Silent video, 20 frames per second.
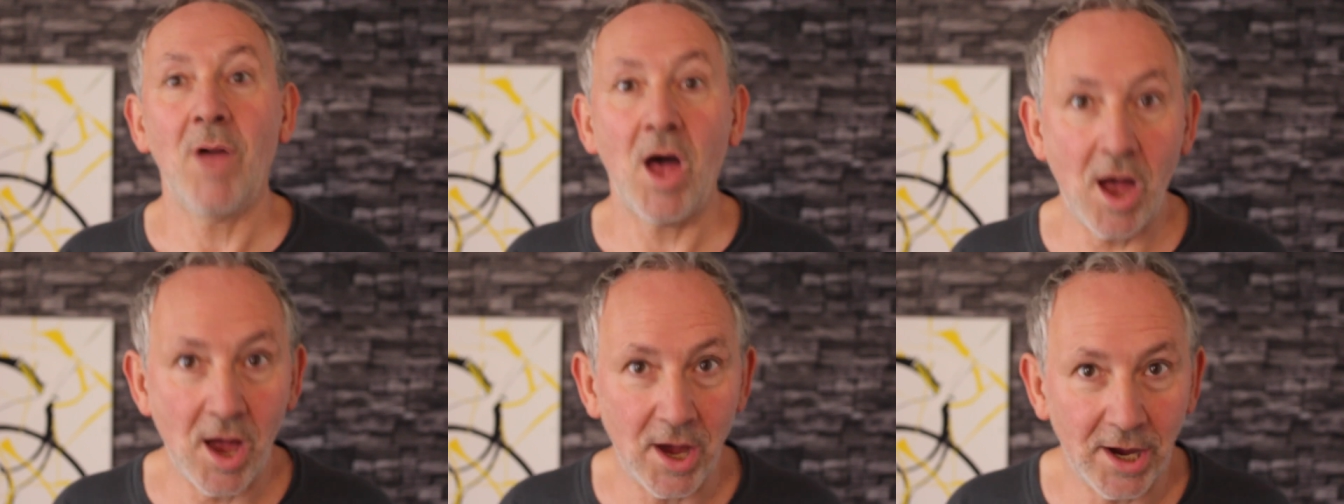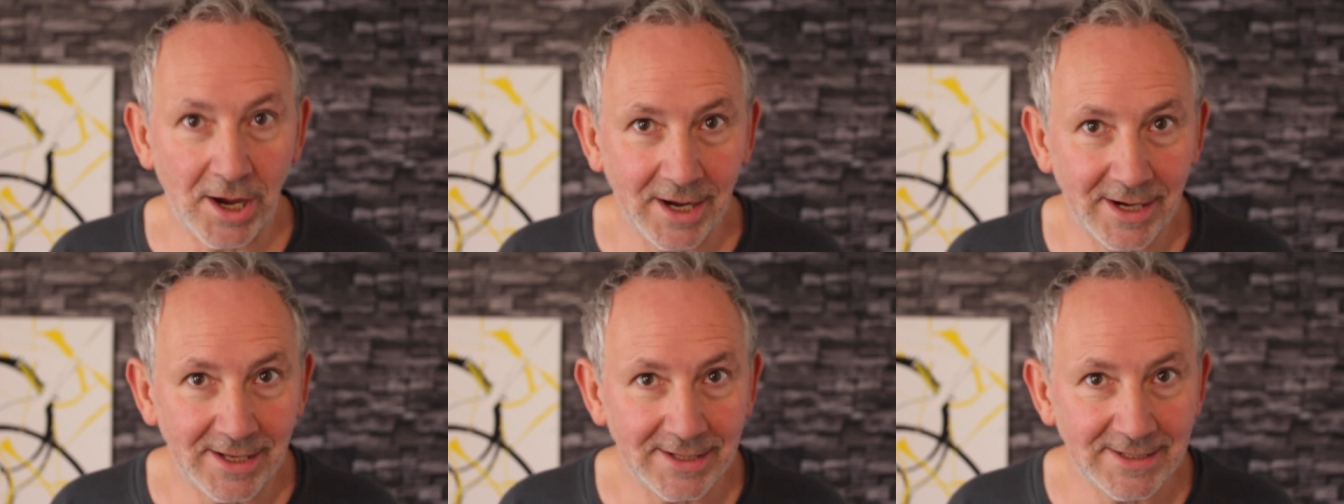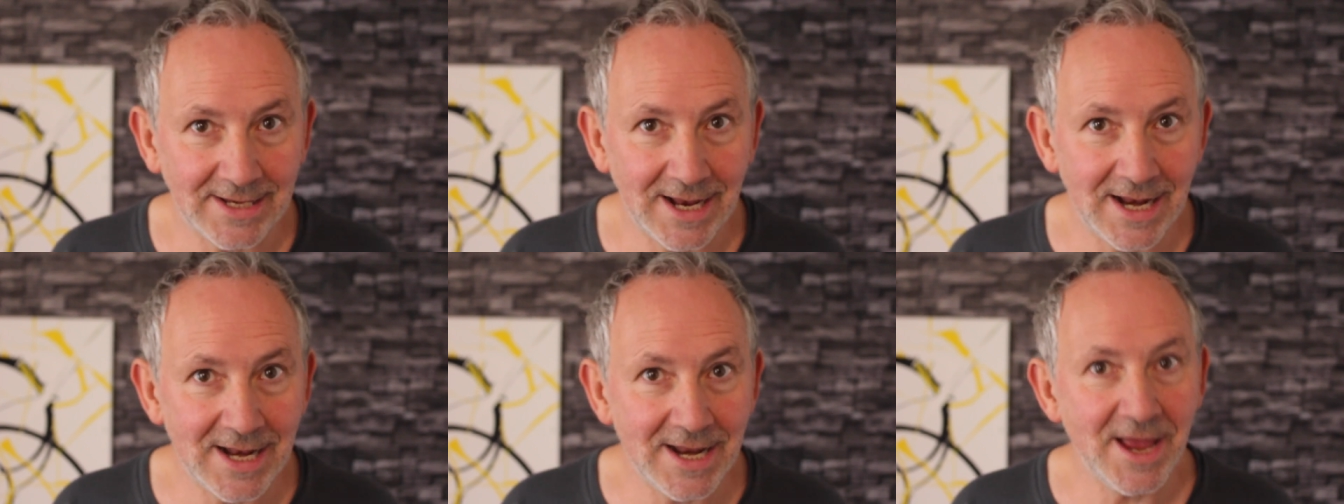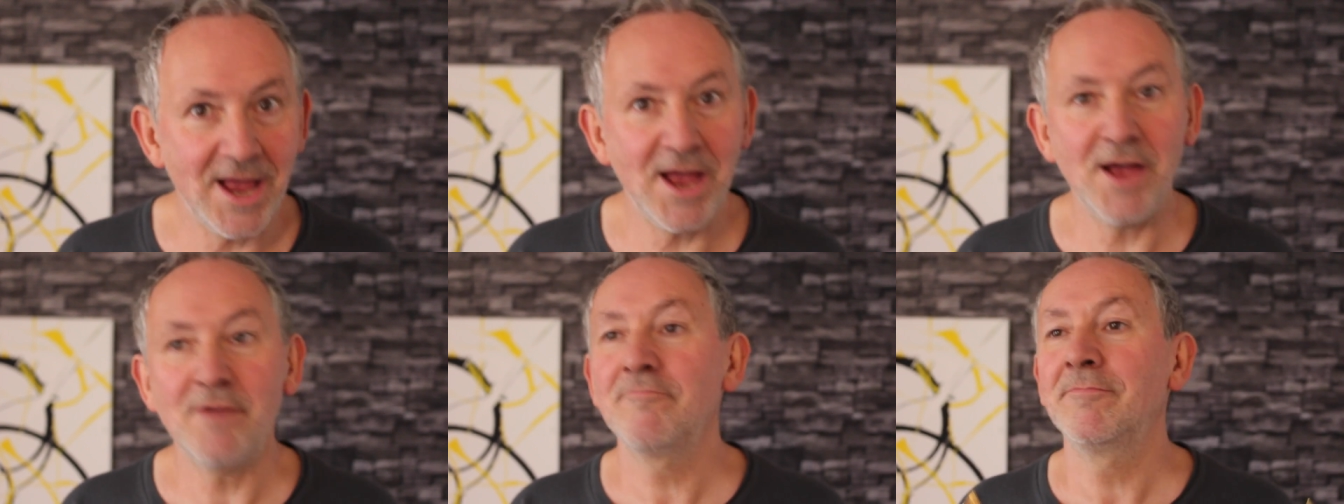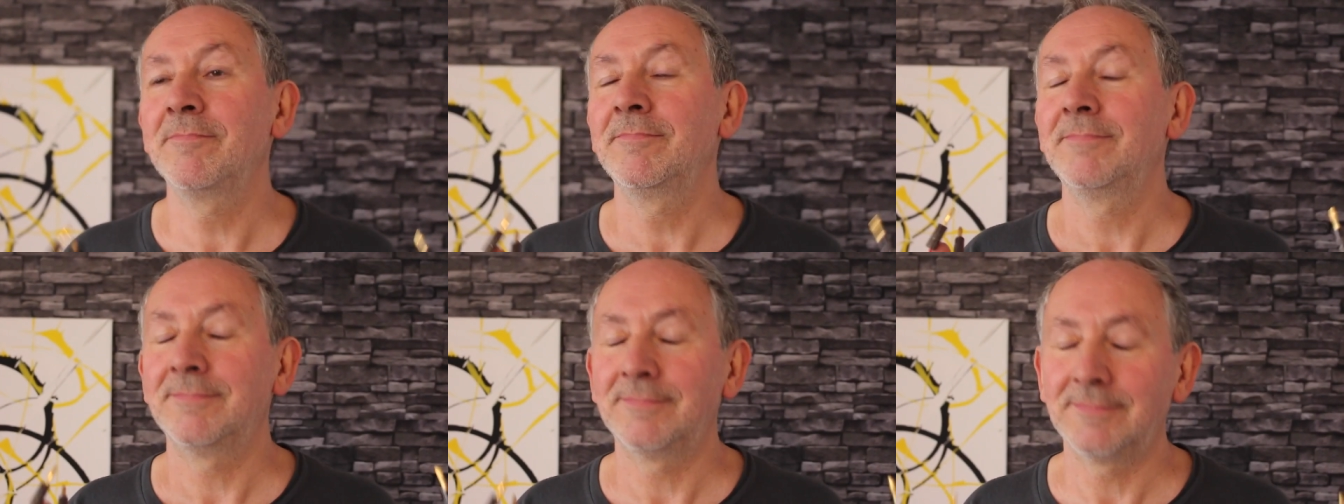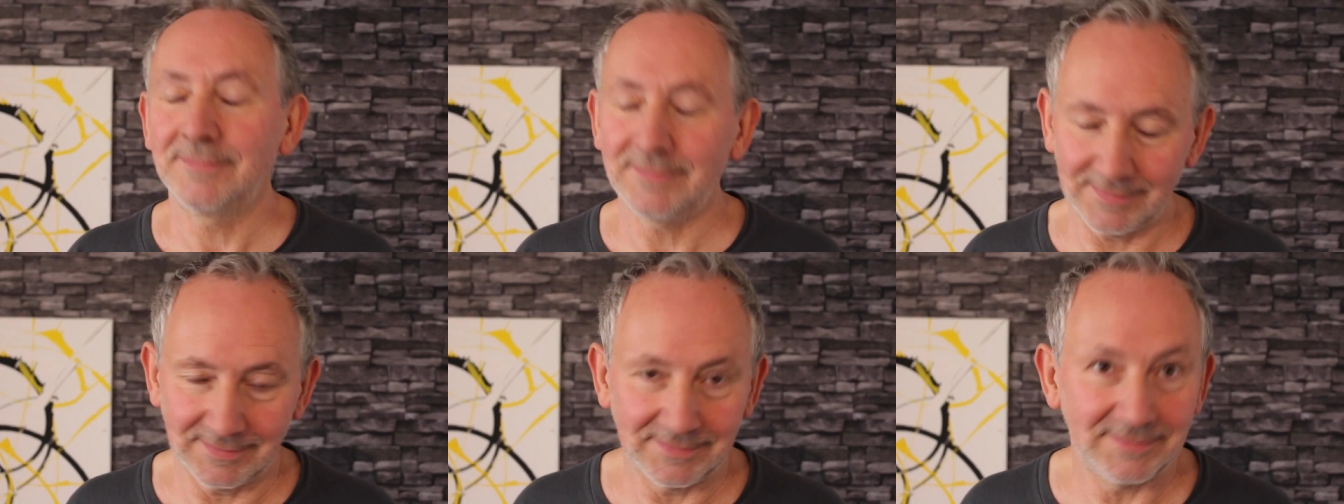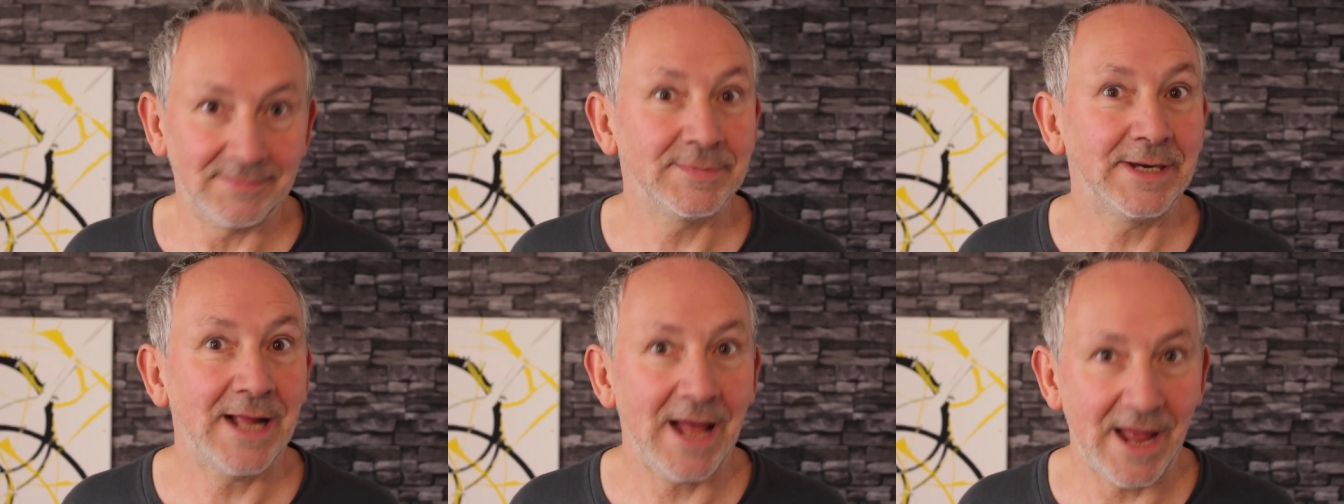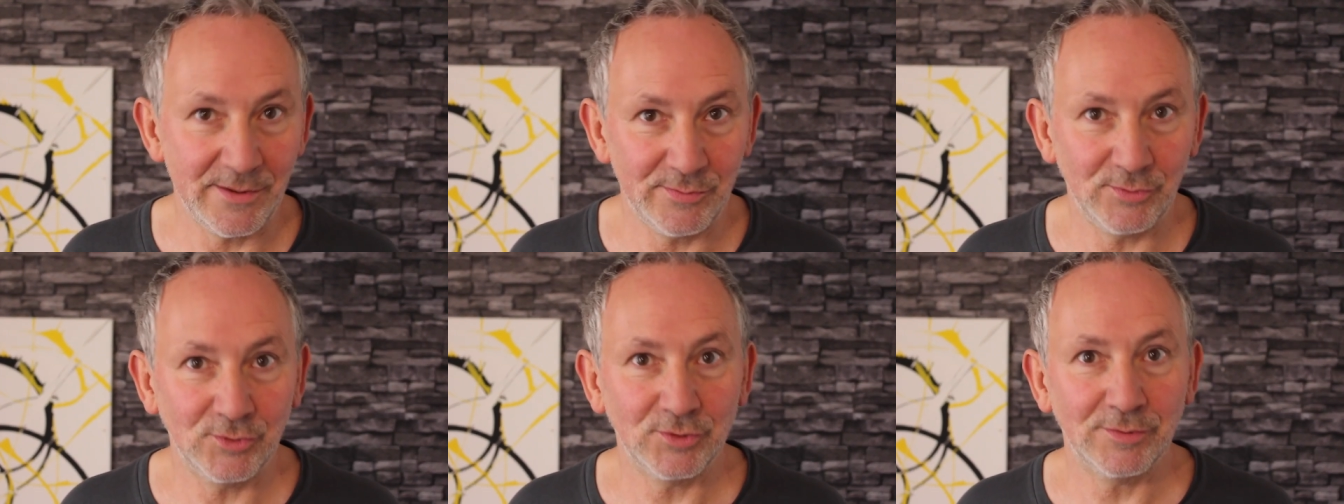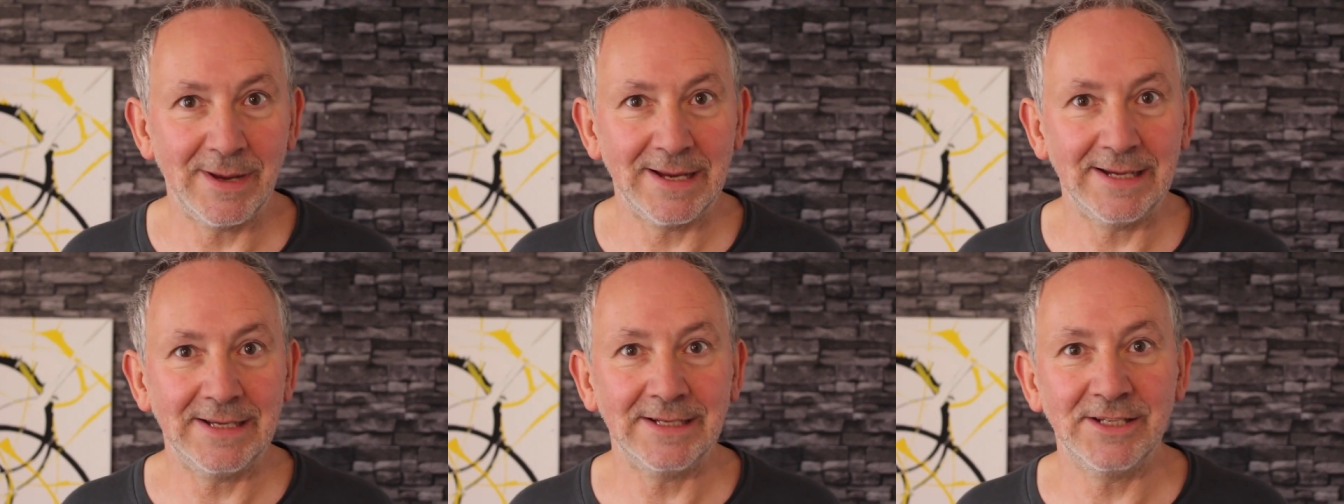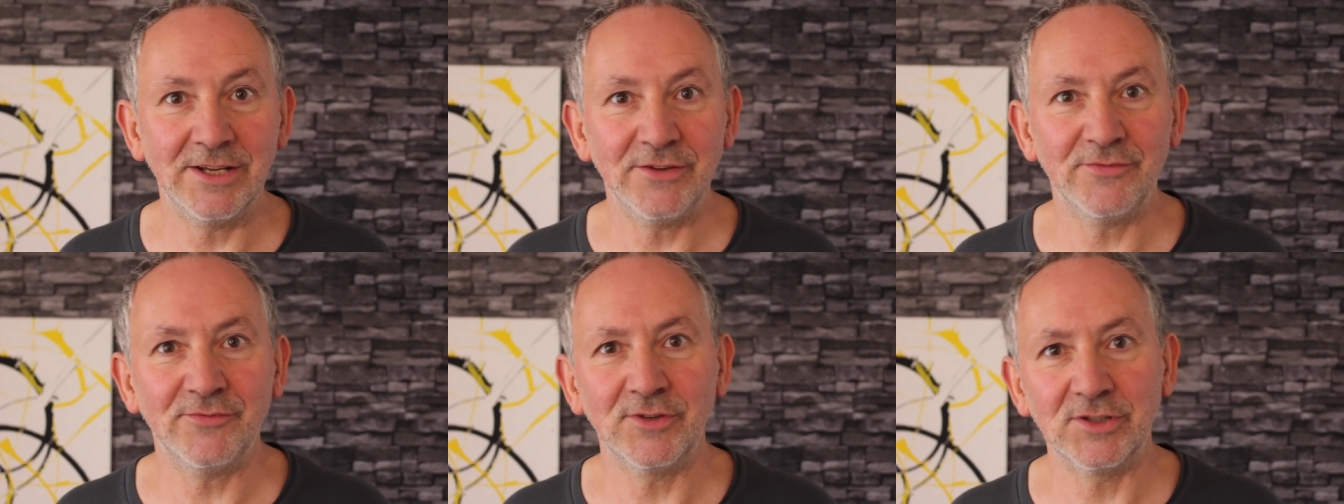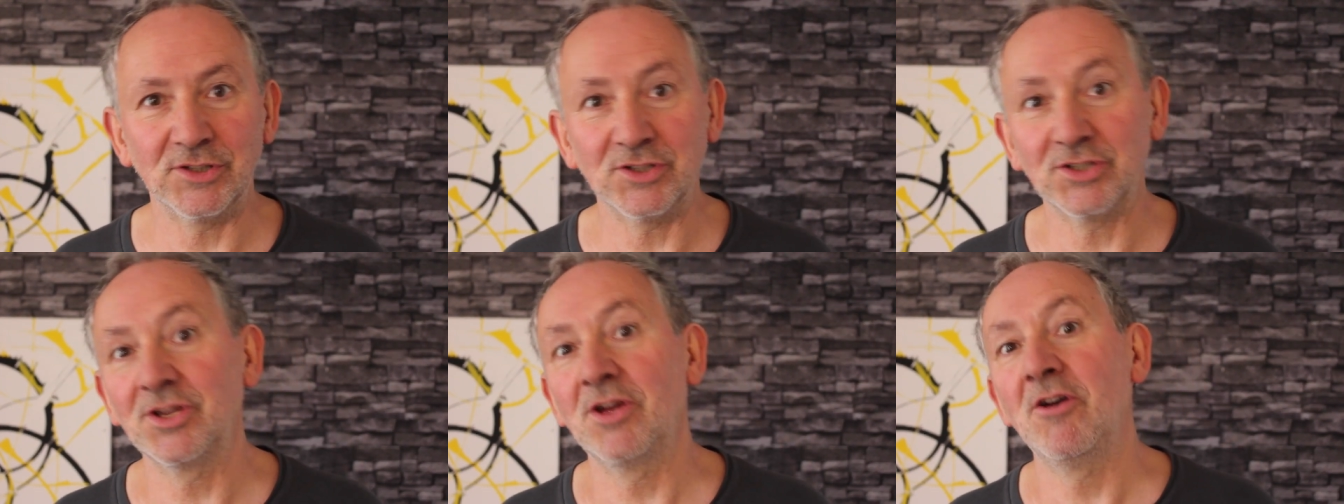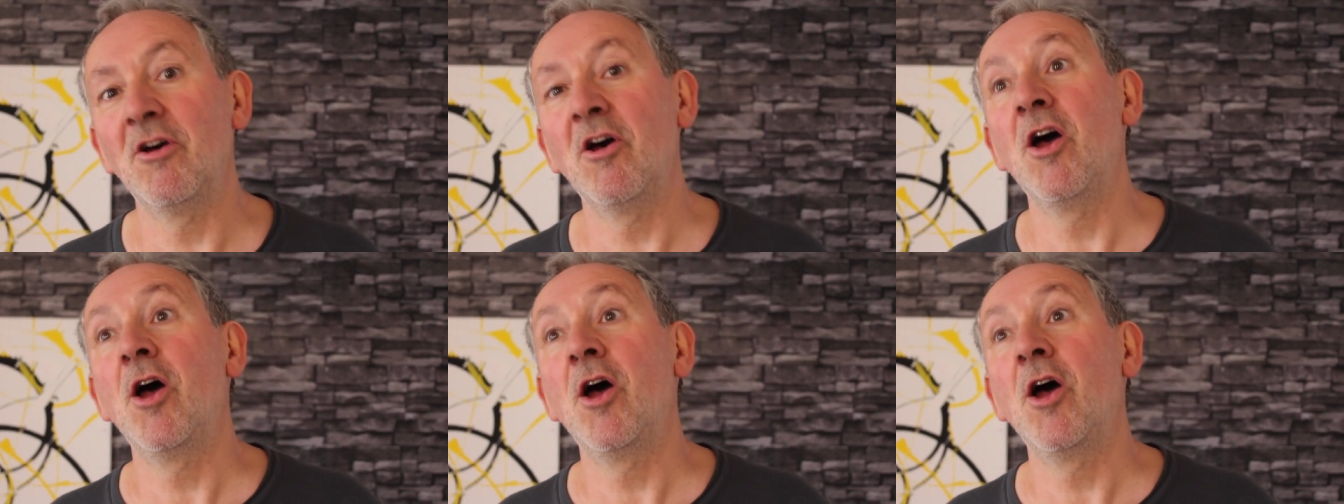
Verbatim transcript: I gotta tell you, cables make a difference.